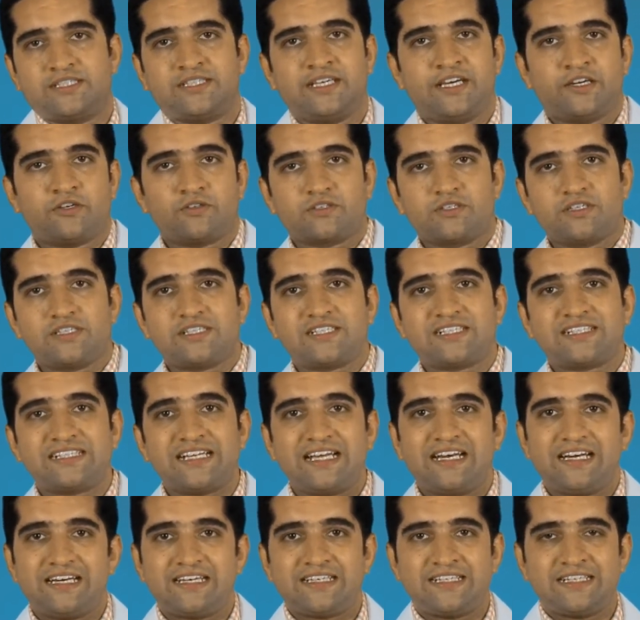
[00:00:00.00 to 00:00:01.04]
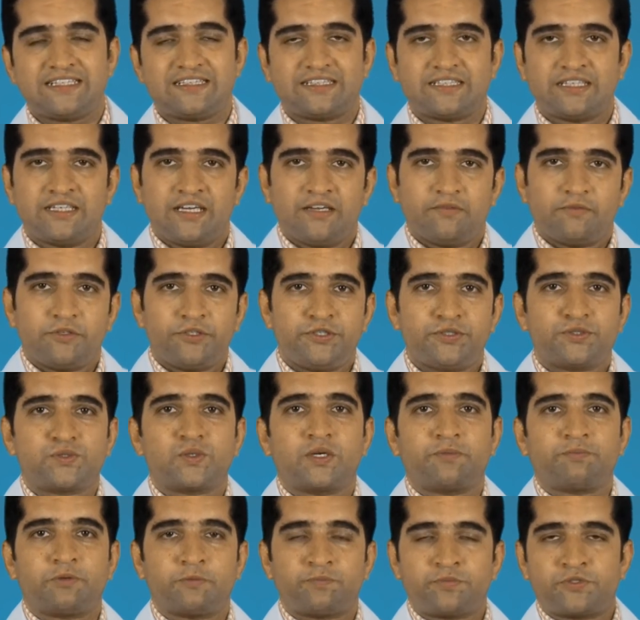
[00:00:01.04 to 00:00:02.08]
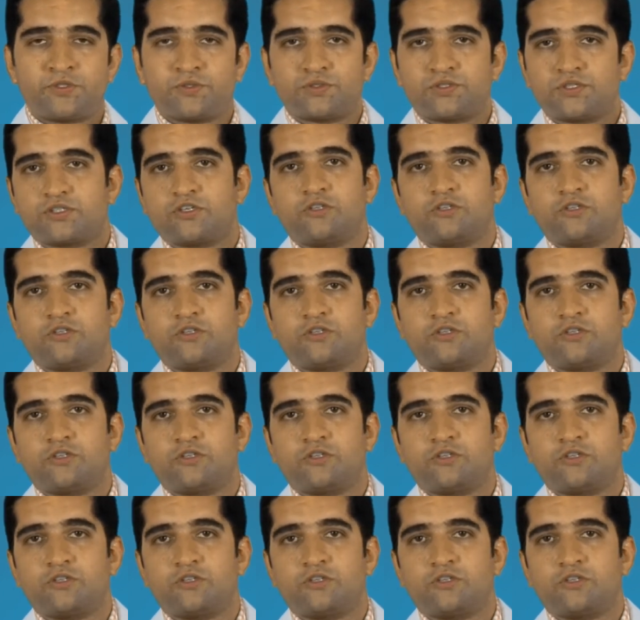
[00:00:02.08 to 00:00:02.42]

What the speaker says: There occurs cell death due to apoptosis.